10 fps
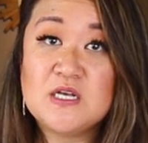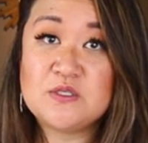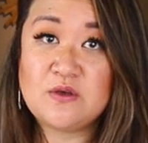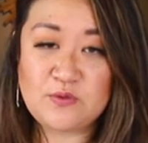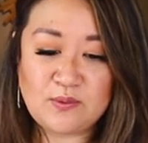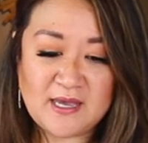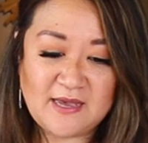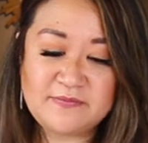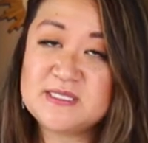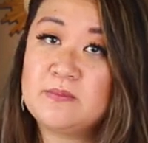So if you
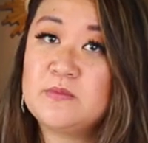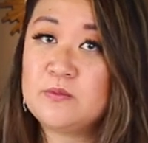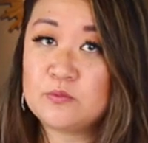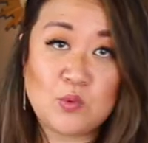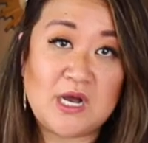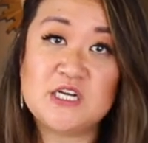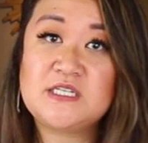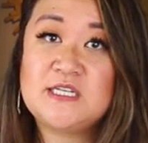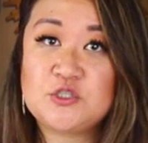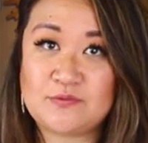have some
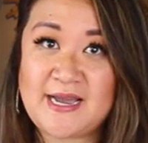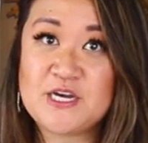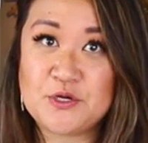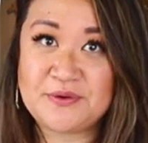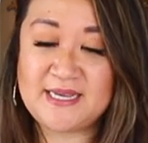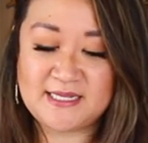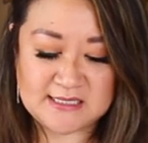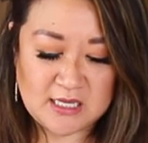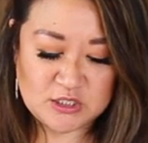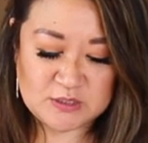washed and dried
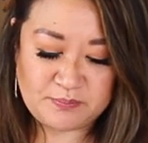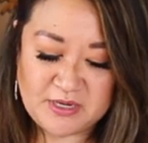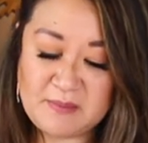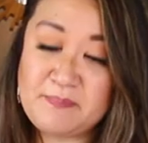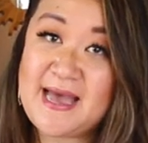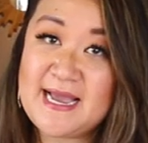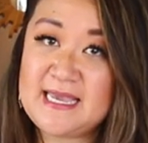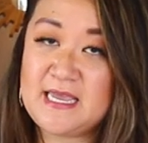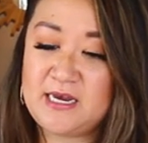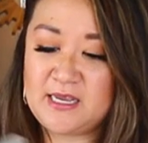greens, just put it back
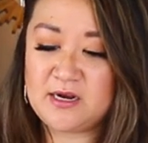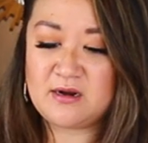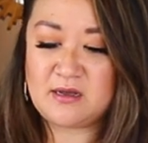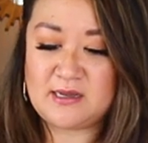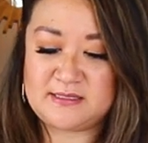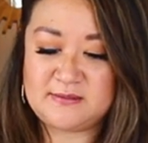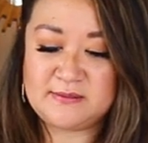in here, on,